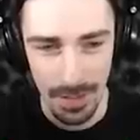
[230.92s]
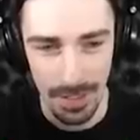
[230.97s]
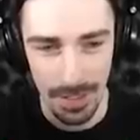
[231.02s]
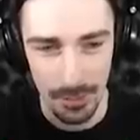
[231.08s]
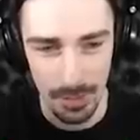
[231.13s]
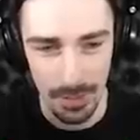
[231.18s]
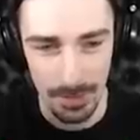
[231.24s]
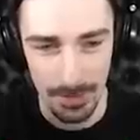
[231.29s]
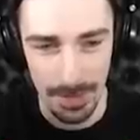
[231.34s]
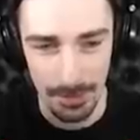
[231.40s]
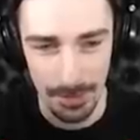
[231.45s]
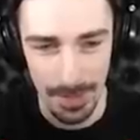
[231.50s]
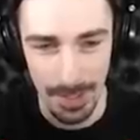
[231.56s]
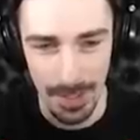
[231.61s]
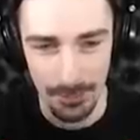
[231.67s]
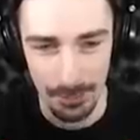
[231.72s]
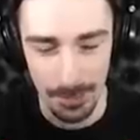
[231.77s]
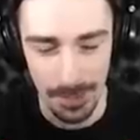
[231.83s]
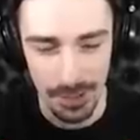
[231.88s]
and we're going to be able to
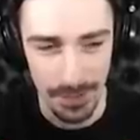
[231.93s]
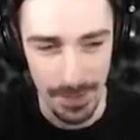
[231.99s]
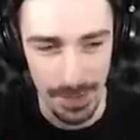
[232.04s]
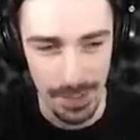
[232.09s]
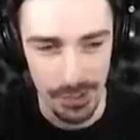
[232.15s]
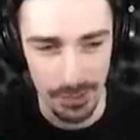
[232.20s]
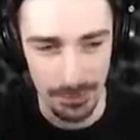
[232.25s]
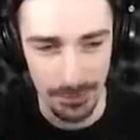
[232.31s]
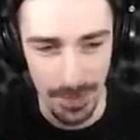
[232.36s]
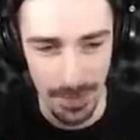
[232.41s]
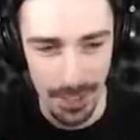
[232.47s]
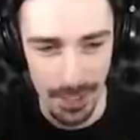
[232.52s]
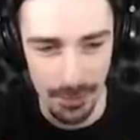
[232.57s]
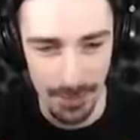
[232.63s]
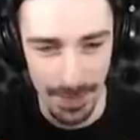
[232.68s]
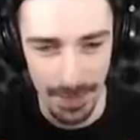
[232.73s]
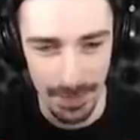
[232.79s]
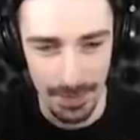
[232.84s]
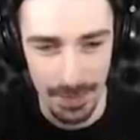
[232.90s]
have a much faster fire
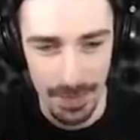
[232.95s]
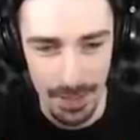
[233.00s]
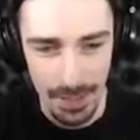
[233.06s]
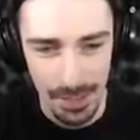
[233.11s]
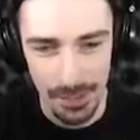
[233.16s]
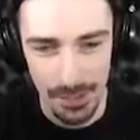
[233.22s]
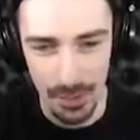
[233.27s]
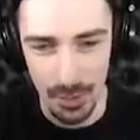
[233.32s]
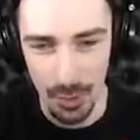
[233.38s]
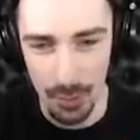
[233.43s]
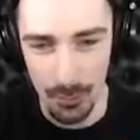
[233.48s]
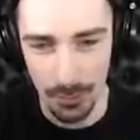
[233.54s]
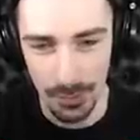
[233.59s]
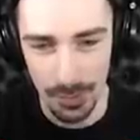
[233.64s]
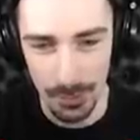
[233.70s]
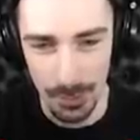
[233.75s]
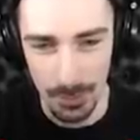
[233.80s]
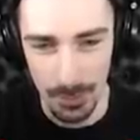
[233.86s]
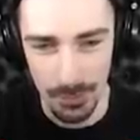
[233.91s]
rate. So
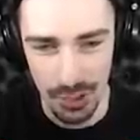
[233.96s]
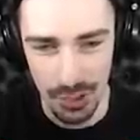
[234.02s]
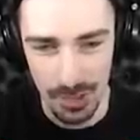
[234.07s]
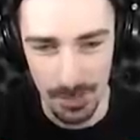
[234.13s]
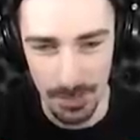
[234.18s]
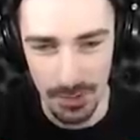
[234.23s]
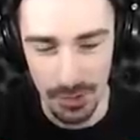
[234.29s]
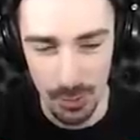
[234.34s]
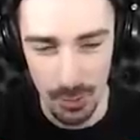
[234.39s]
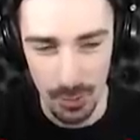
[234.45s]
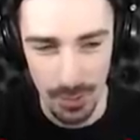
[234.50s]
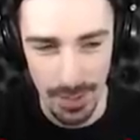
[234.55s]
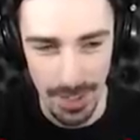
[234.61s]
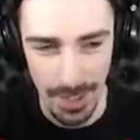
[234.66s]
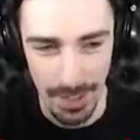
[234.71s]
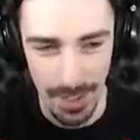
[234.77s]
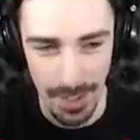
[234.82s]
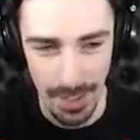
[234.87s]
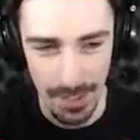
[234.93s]
hopefully we won't just be shooting
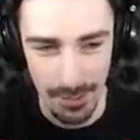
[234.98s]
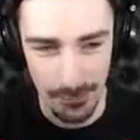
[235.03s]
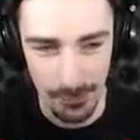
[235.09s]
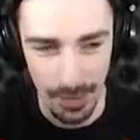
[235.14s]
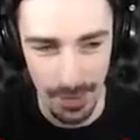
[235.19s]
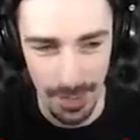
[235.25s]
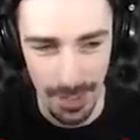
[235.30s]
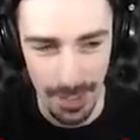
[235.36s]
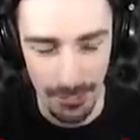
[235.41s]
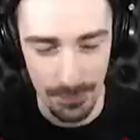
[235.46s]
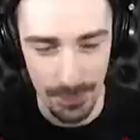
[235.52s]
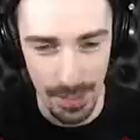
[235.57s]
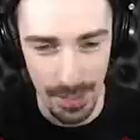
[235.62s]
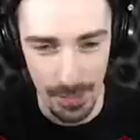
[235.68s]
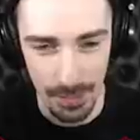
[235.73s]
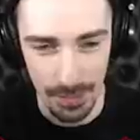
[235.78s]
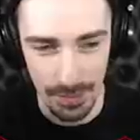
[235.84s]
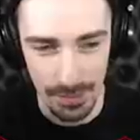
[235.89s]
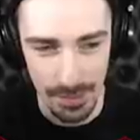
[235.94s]
at air for a half
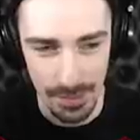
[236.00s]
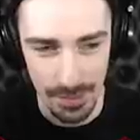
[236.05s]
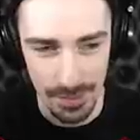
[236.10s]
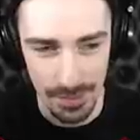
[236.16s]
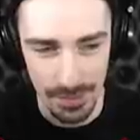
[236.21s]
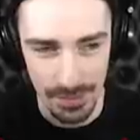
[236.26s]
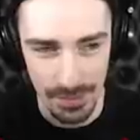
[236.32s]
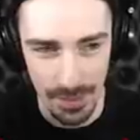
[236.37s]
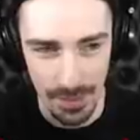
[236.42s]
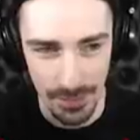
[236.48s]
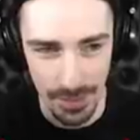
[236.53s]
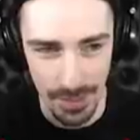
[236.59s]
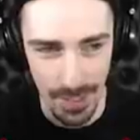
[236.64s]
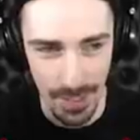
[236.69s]
hour and nothing